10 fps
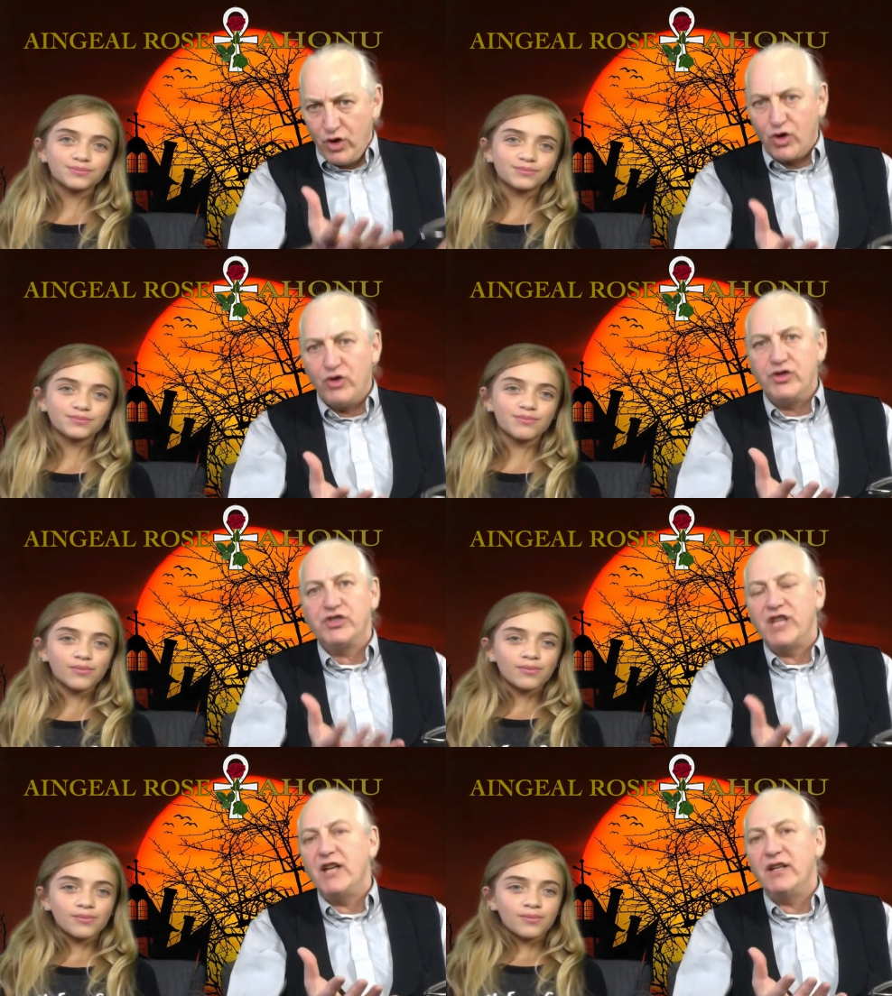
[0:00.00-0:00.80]
Speaker 1: her
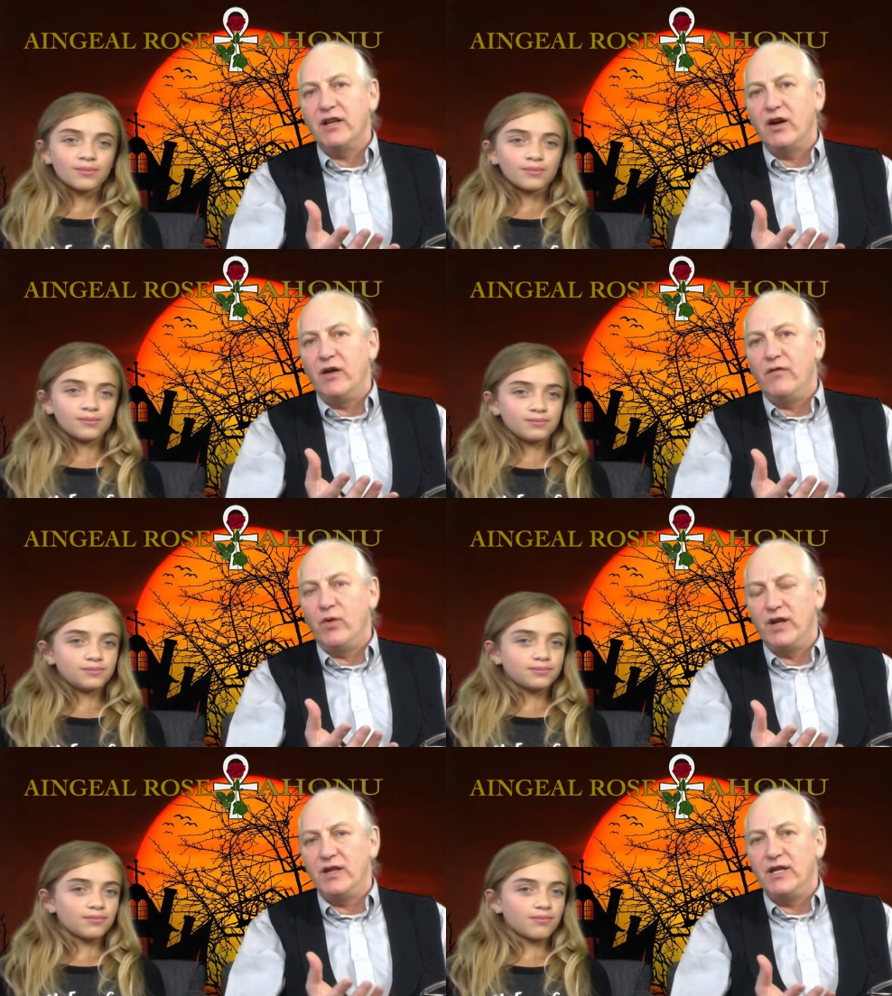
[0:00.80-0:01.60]
understanding
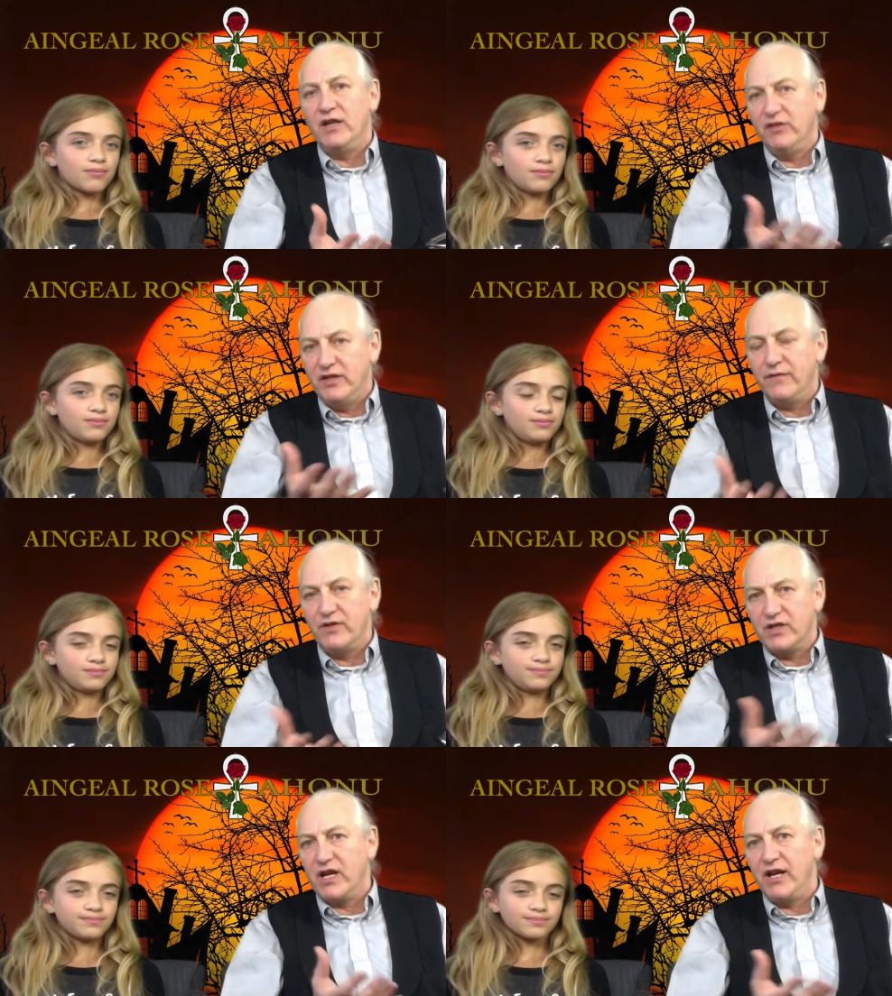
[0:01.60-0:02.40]
of what these
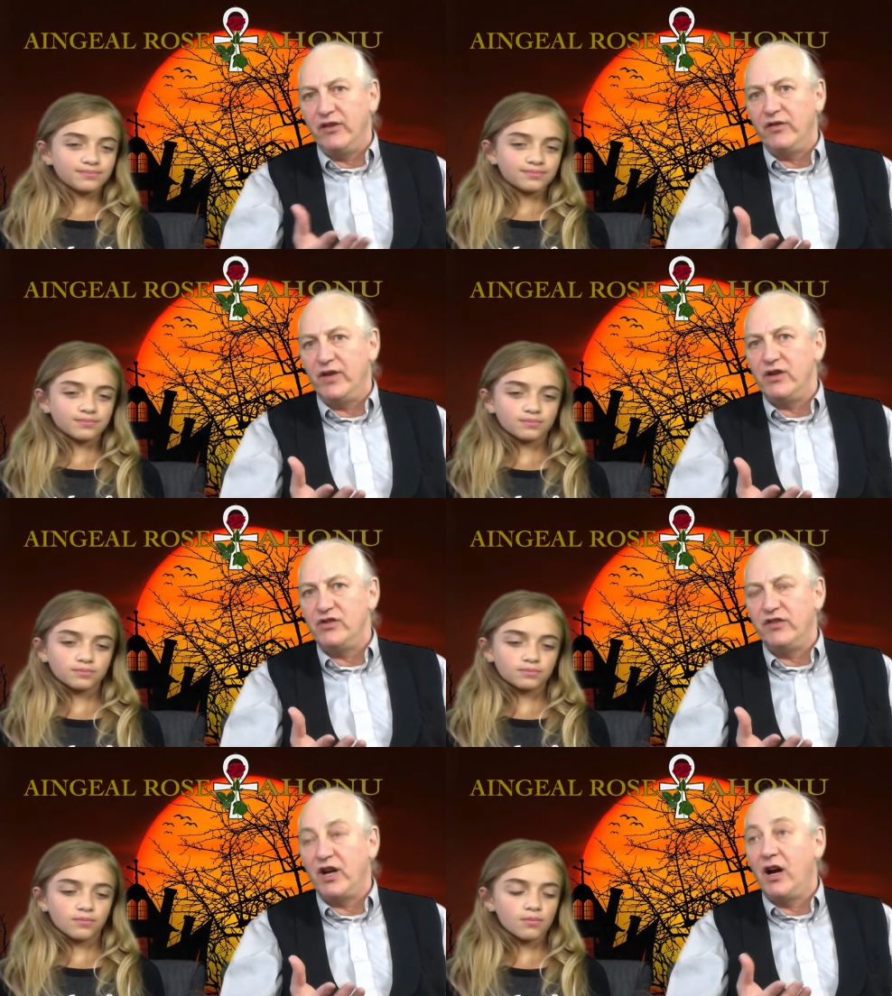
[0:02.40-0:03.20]
different kinds of
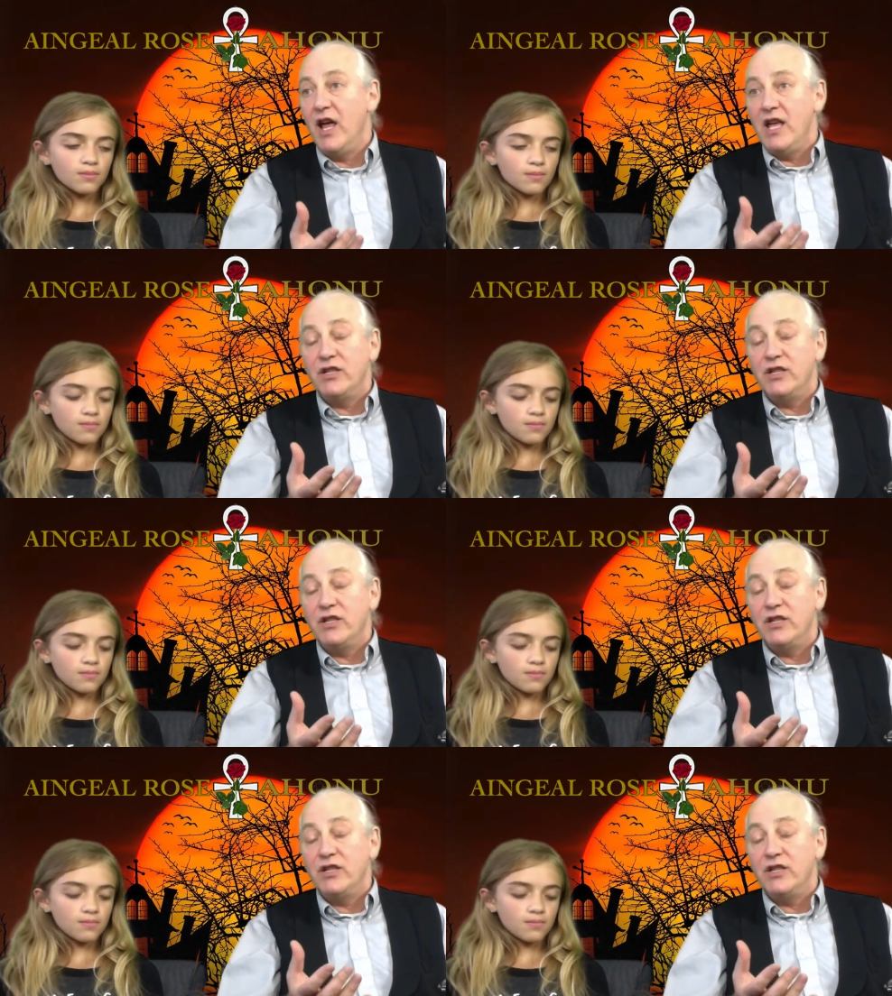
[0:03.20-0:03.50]
energies are